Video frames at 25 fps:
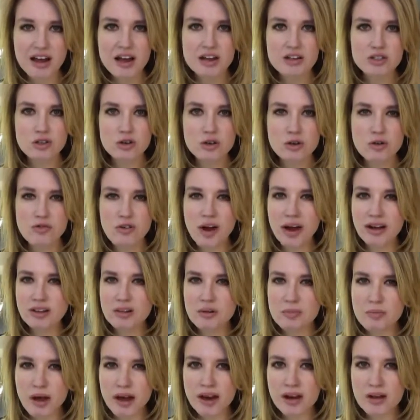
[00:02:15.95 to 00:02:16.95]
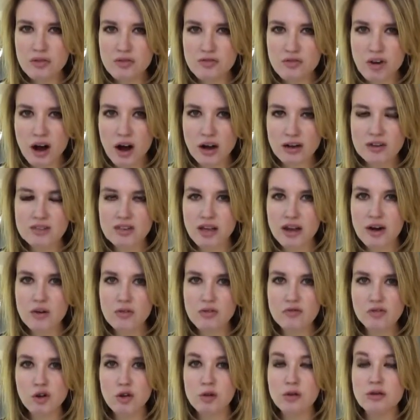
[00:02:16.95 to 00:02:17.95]
So the fact that Megan Fox, they
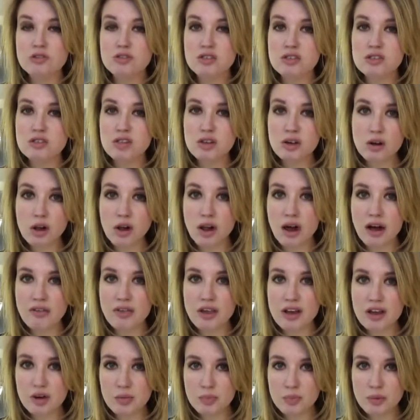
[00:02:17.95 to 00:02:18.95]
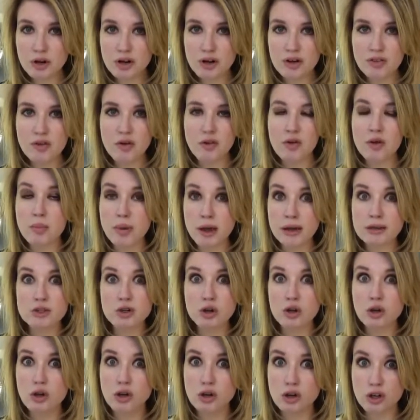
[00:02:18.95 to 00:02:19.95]
don't feel there's a single line they can put in there that makes
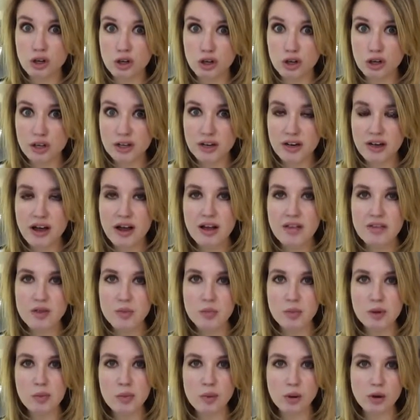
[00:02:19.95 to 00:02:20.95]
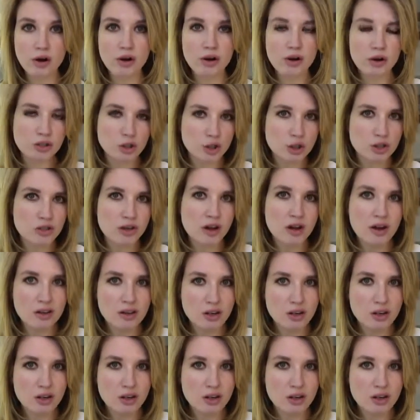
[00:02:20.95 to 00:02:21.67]
her look good, that people aren't going to just,